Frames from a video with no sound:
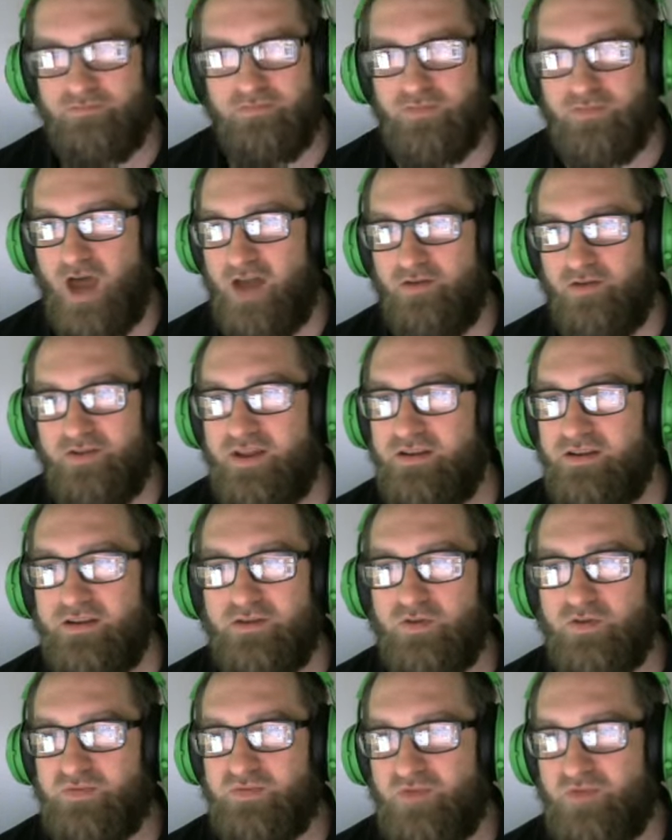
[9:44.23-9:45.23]
I don't even need
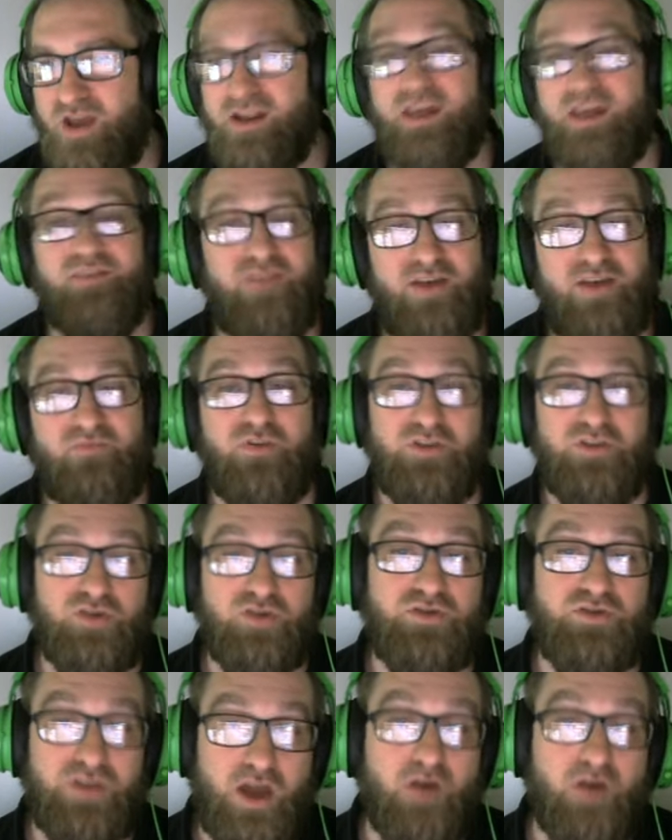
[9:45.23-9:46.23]
to explain it. If, if we
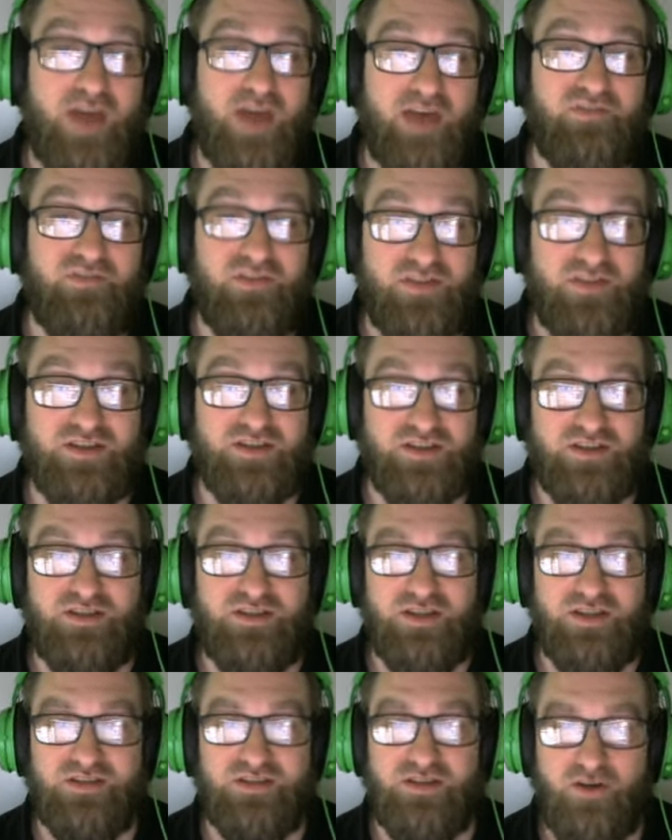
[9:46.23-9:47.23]
choose to go Navy, this is,
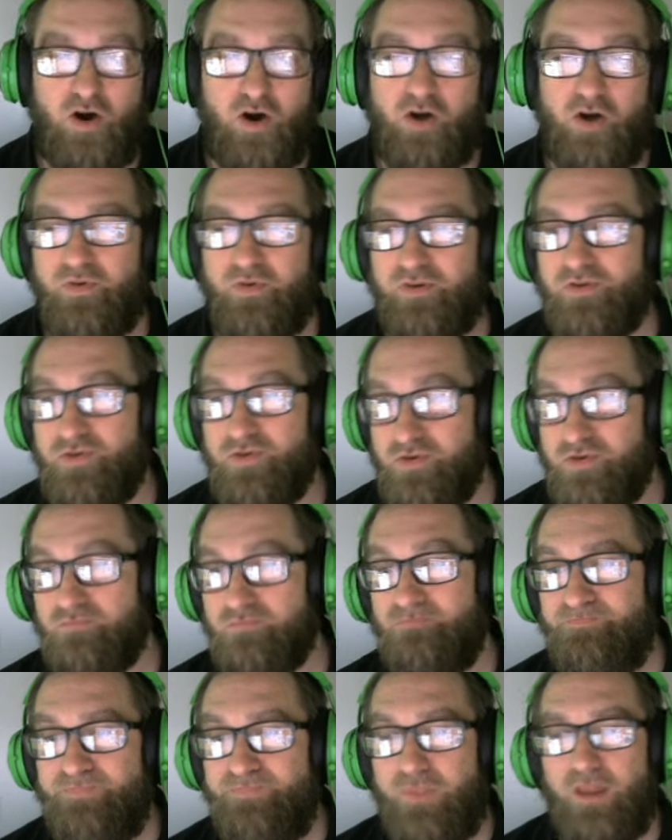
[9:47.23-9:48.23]
this is an auto-include.
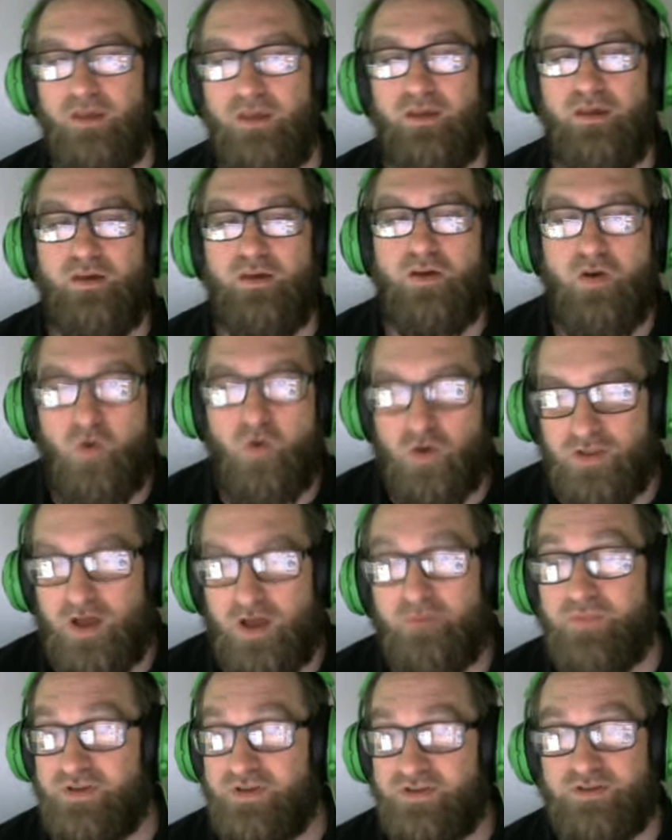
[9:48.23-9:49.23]

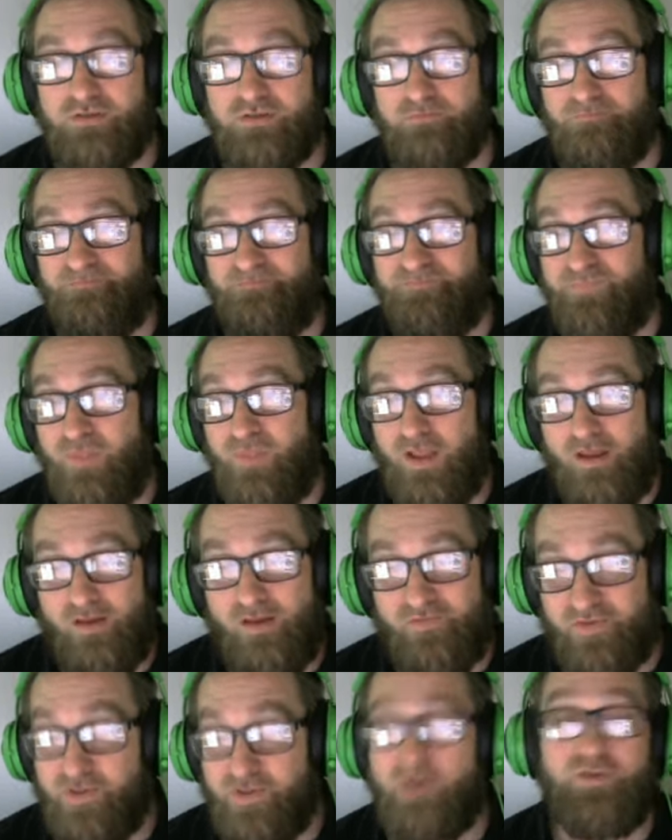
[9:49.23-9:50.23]
Orlumbus.
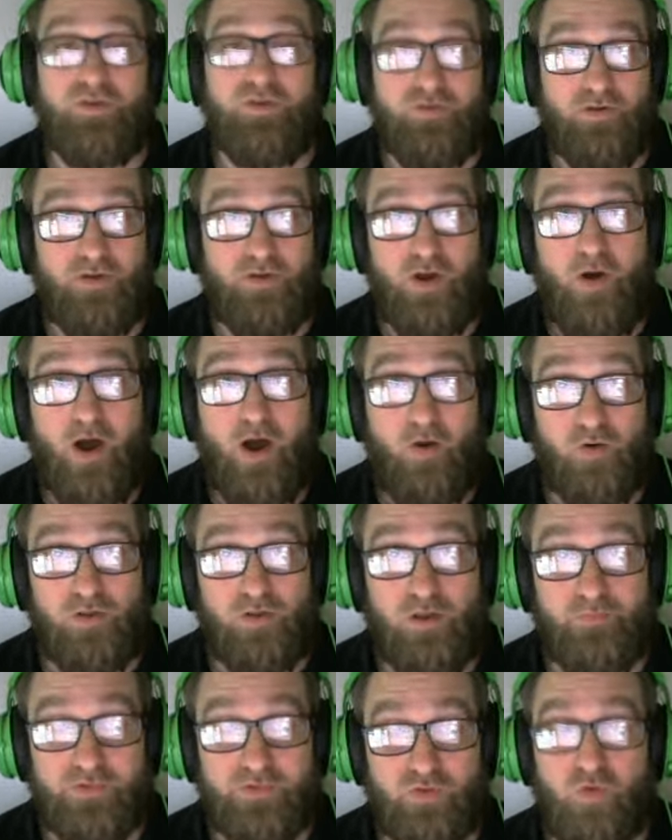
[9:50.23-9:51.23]
For those who don't know how
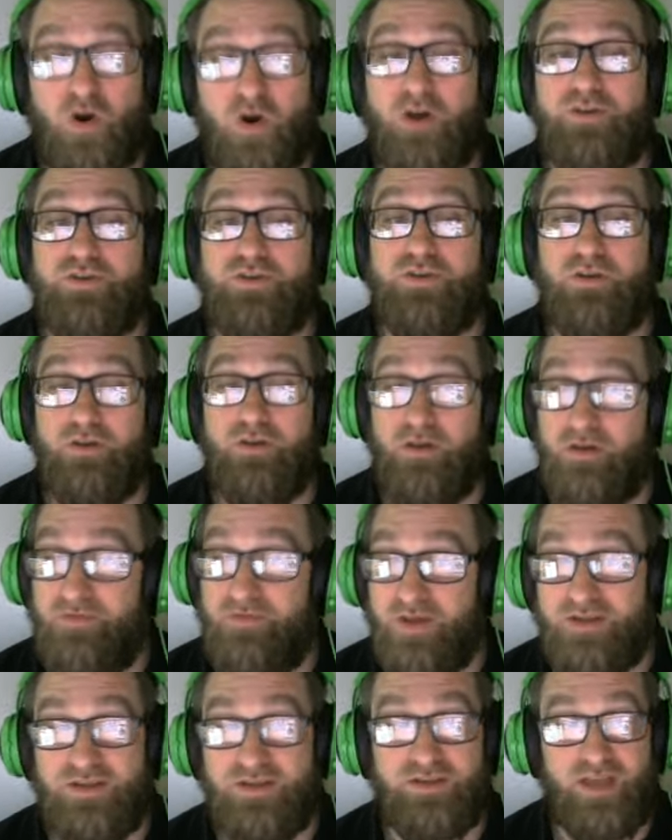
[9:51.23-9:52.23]
Orlumbus works,
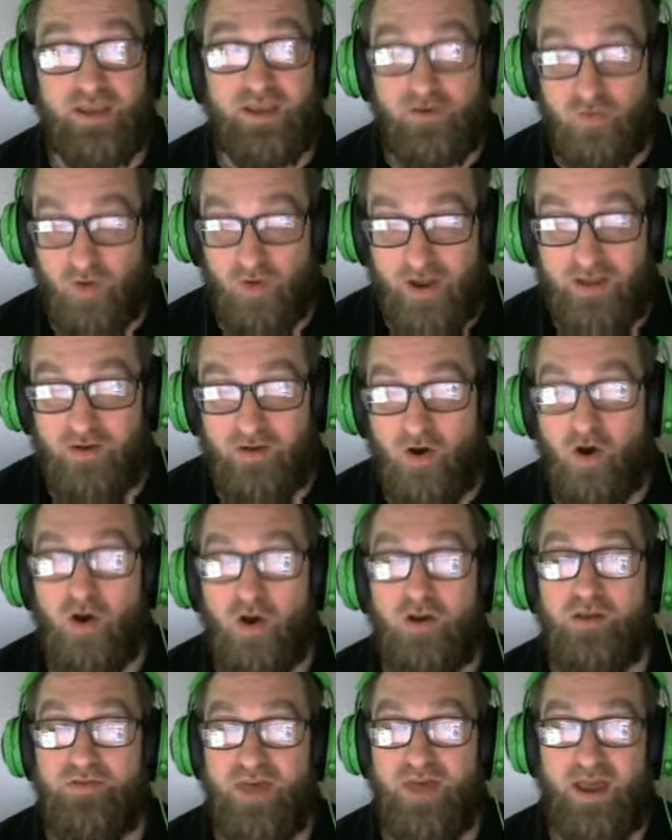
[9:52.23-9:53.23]
this is a great
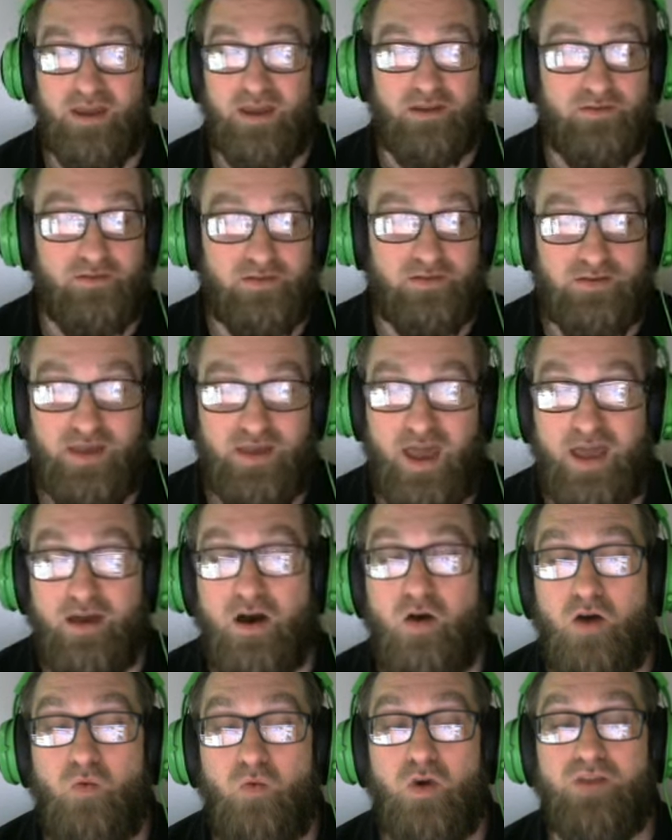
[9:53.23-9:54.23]
card that can
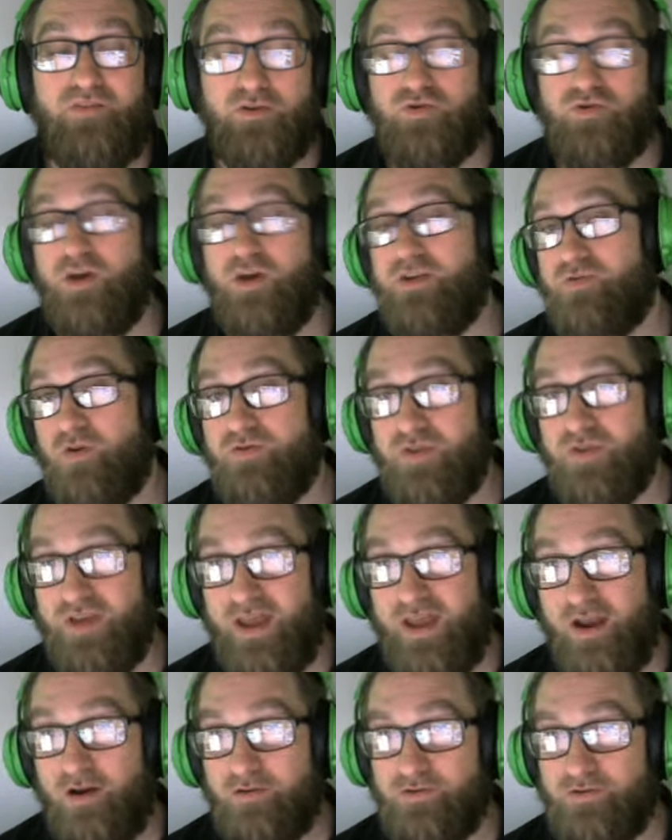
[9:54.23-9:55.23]
KO one of your Dressrosa
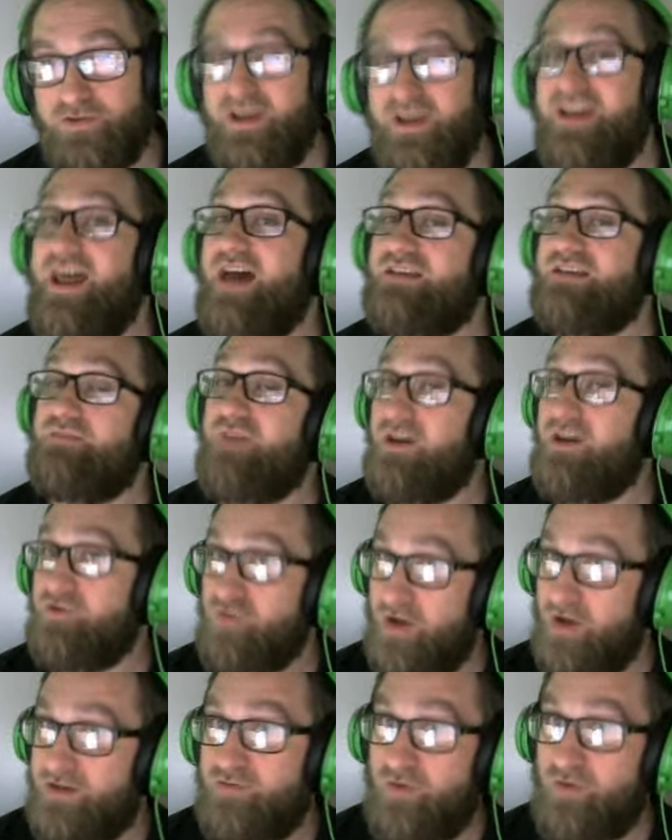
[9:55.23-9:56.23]
characters. It has to be a
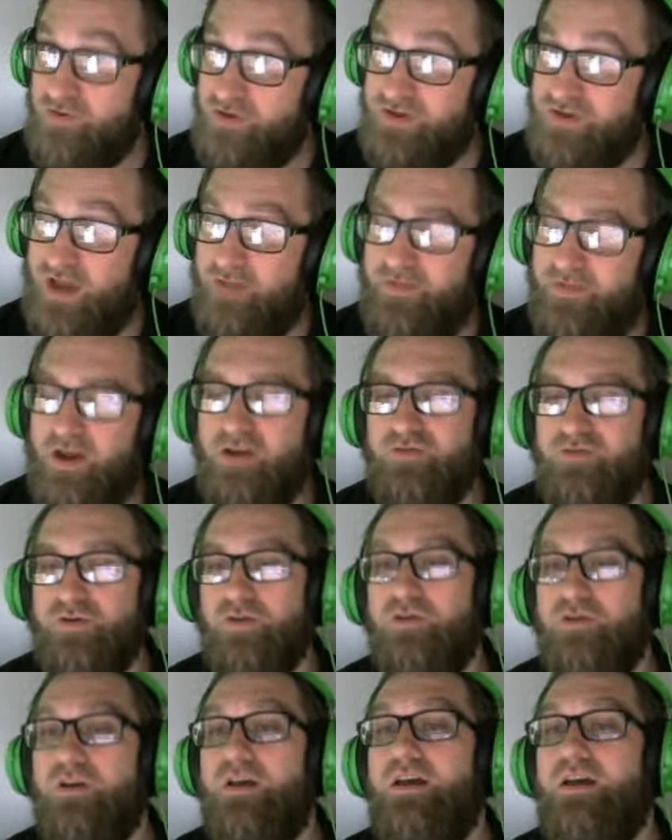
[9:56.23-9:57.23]
Dressrosa type
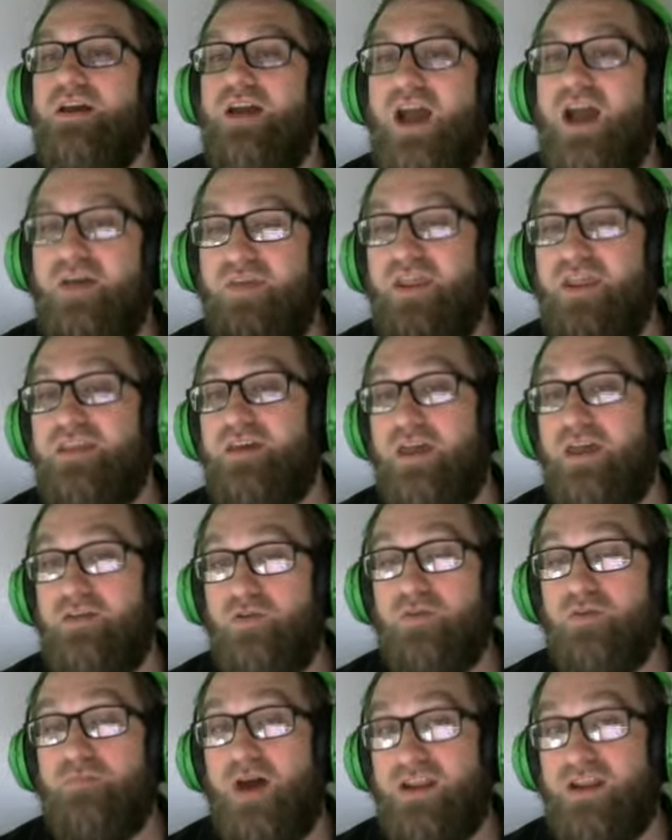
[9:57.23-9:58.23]
character, and then you
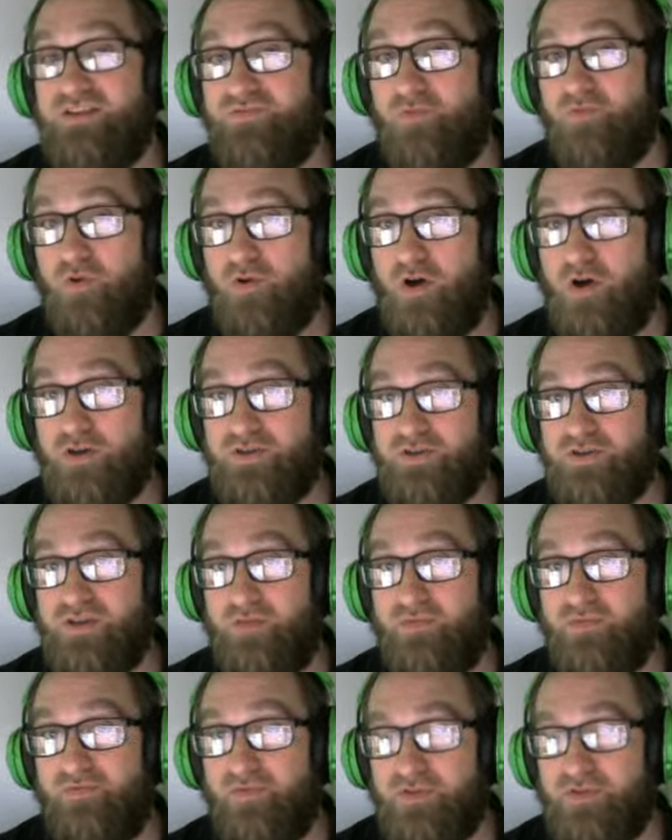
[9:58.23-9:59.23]
can minus four cost to
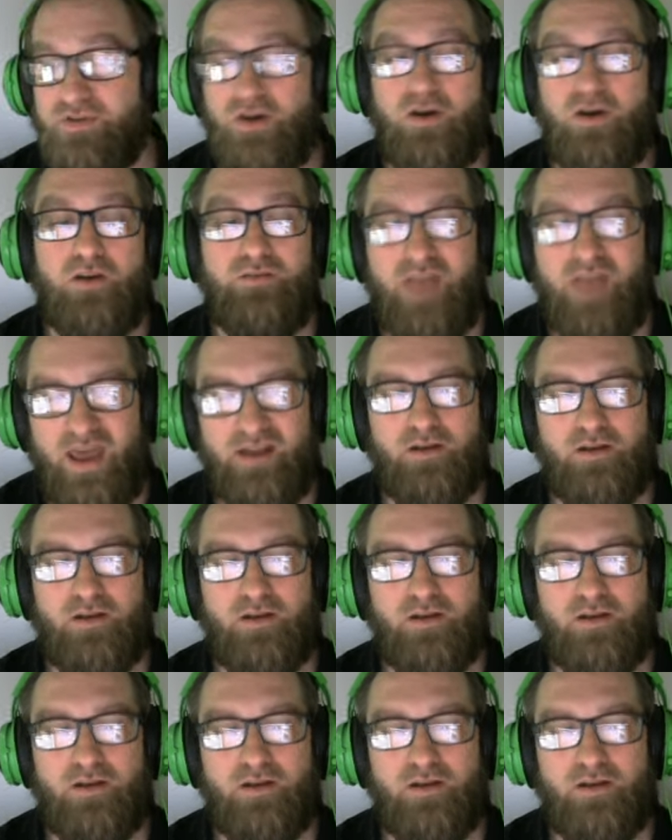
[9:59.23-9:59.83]
something for the turn, and it